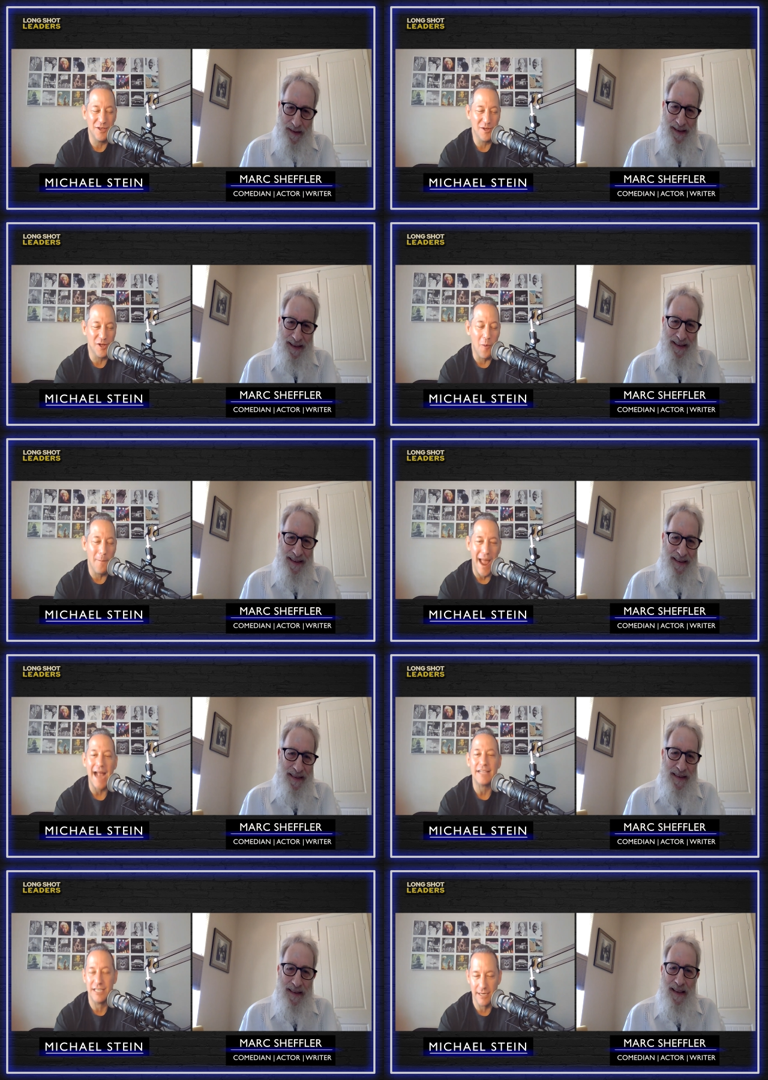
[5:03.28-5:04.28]
Speaker 1: so you go
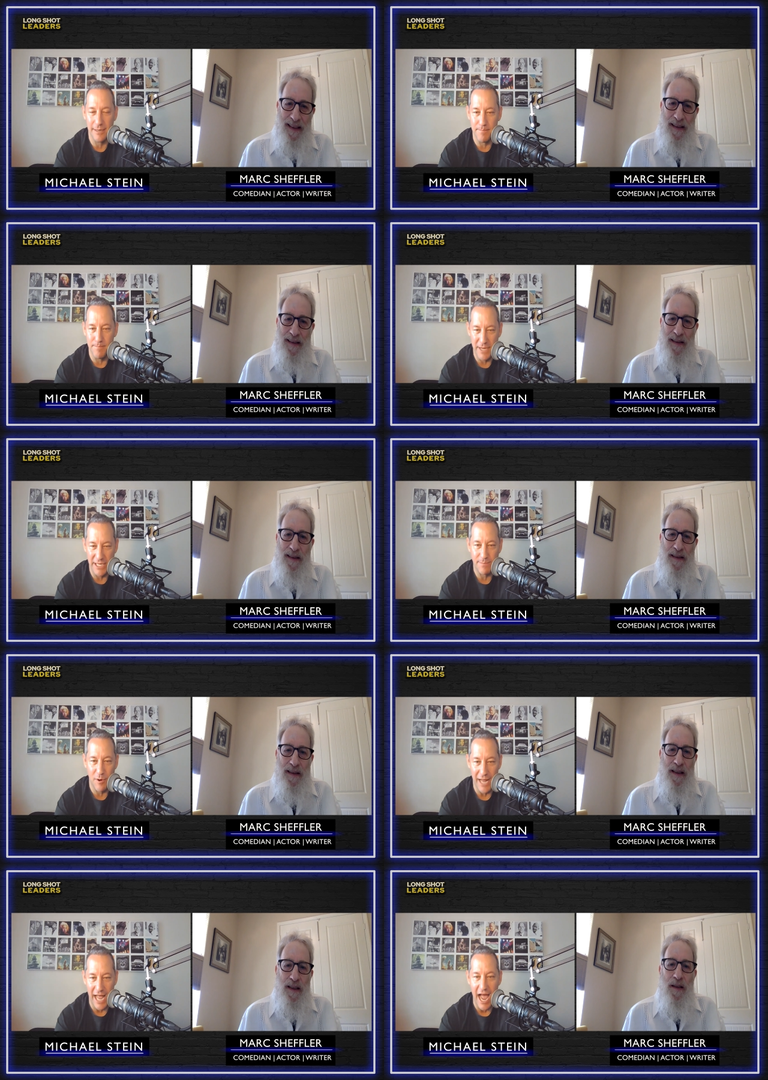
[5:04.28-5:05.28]
back to
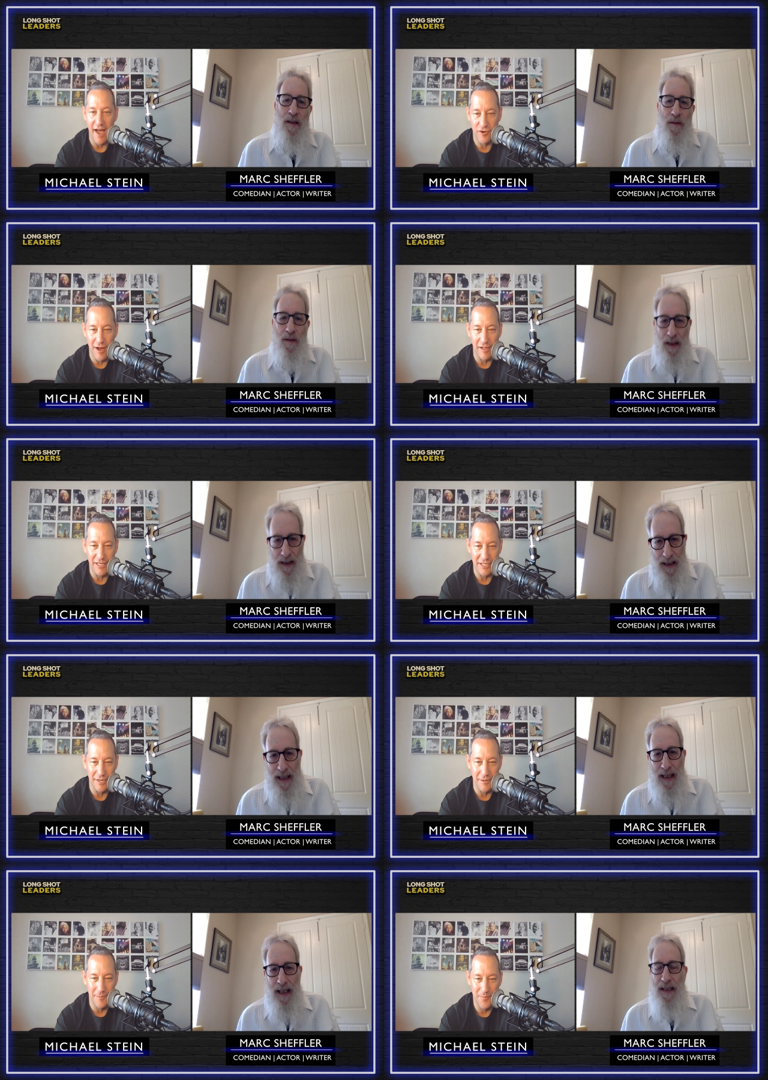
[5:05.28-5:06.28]
Pittsburgh after
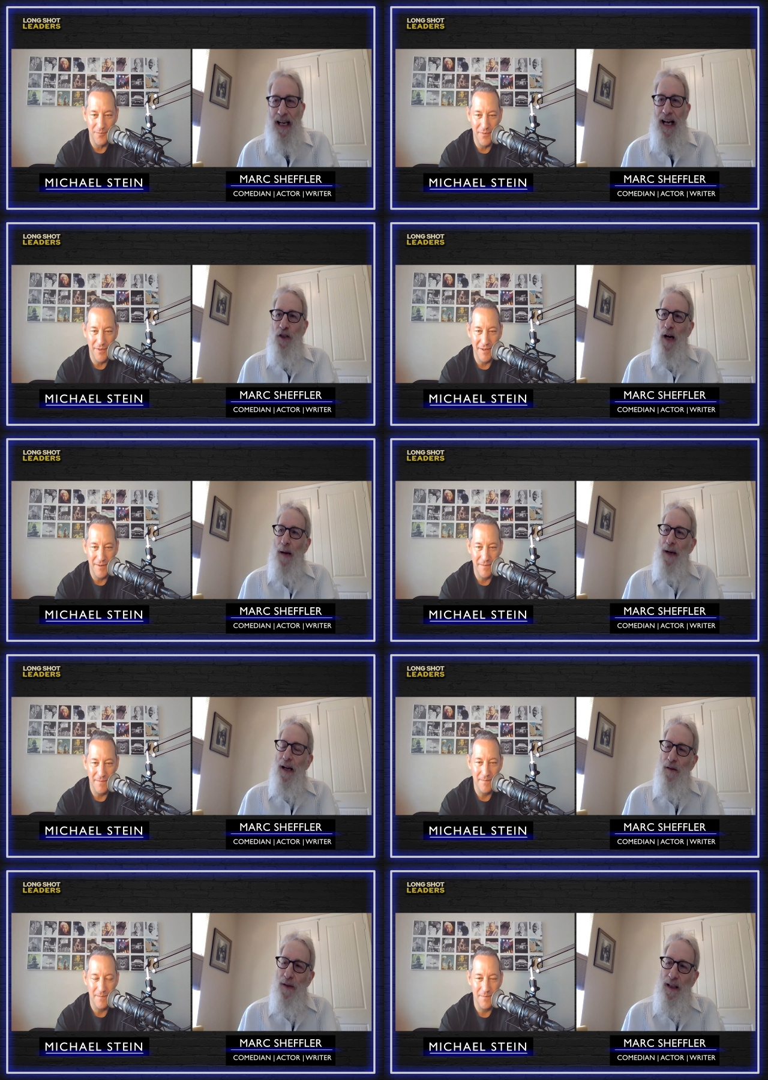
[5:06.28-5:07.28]
LSU? Yeah, I drop
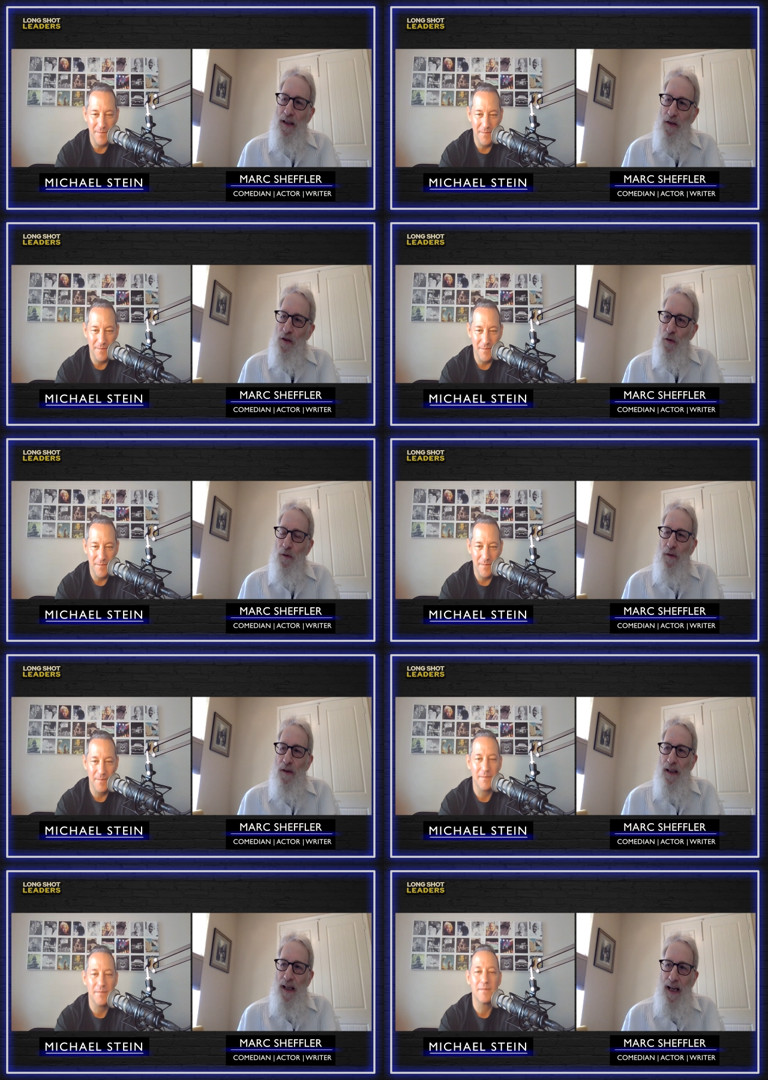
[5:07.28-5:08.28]
Speaker 2: out of LSU,
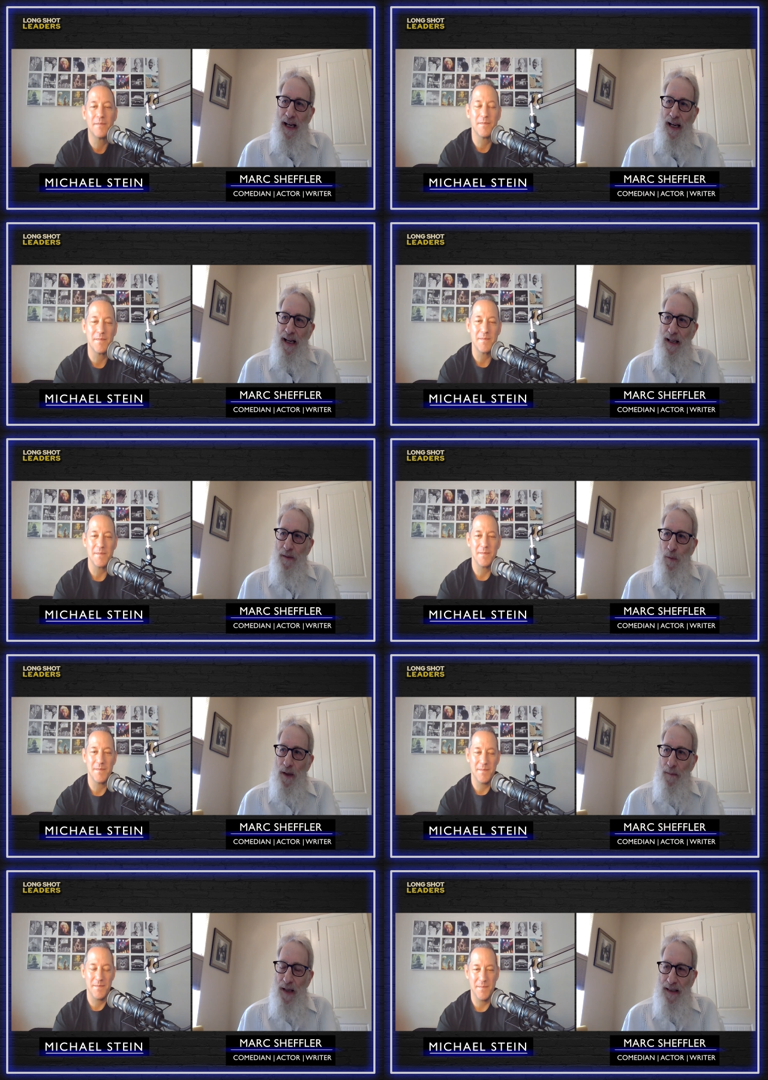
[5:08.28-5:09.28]
and
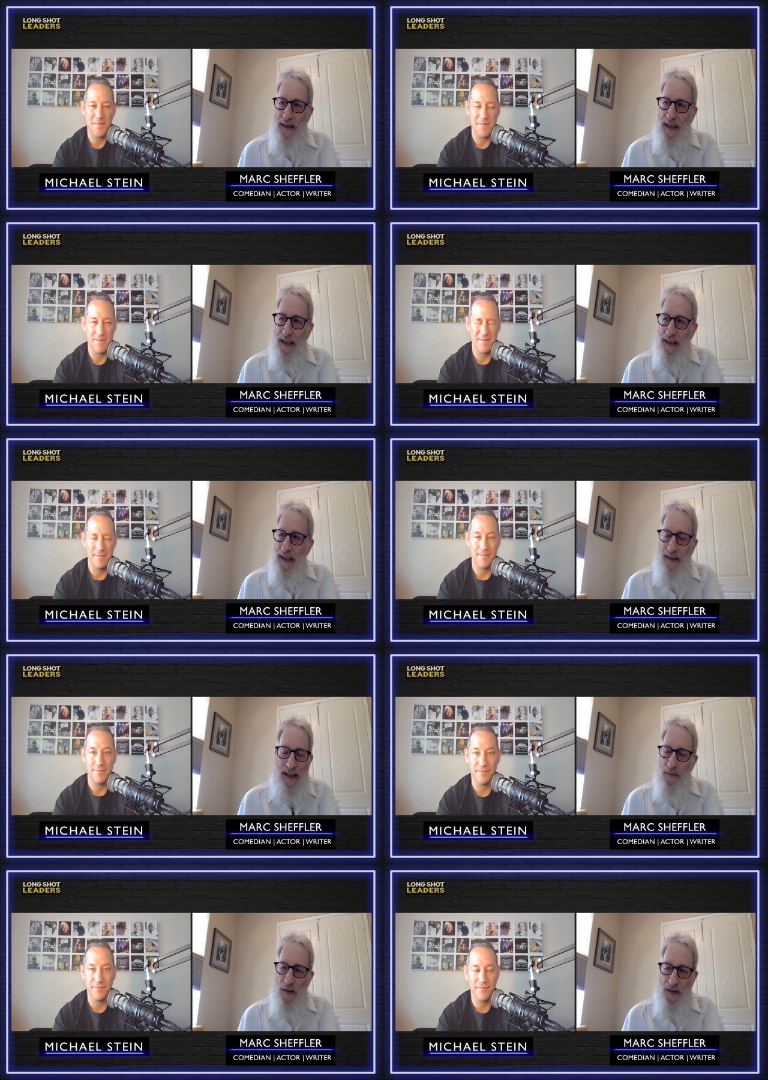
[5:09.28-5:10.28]
when I'm 19, I,
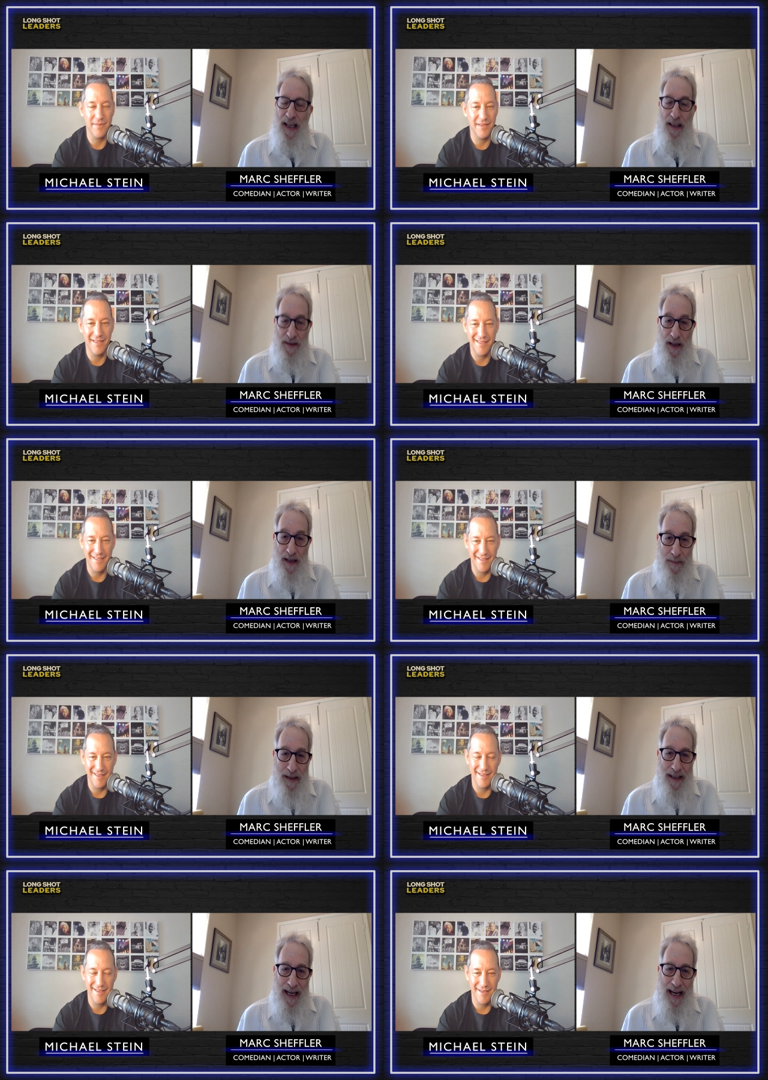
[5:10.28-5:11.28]
I for the second
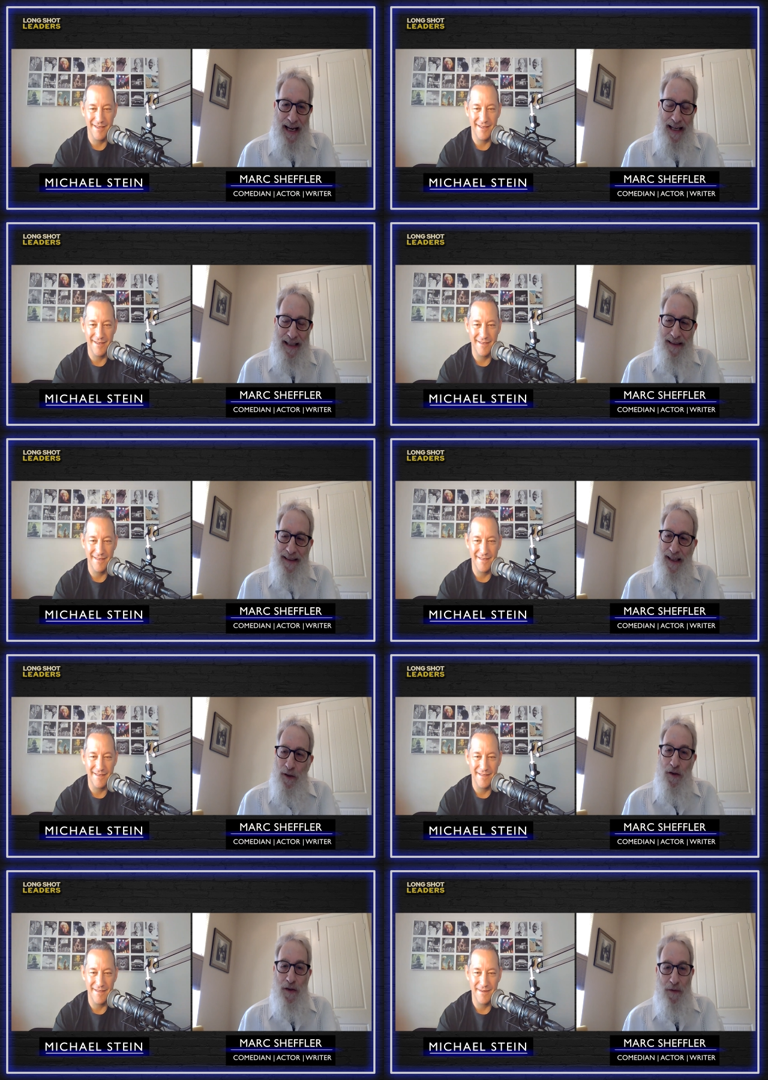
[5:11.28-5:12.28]
time, and
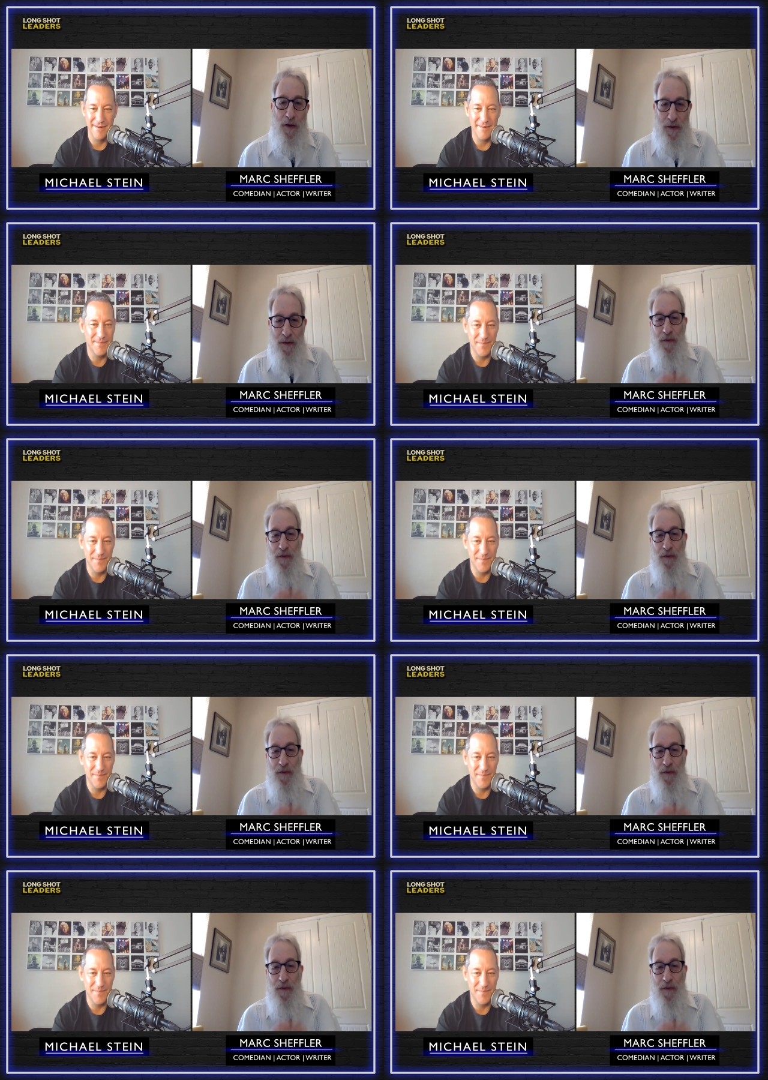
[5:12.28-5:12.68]
because uh, the first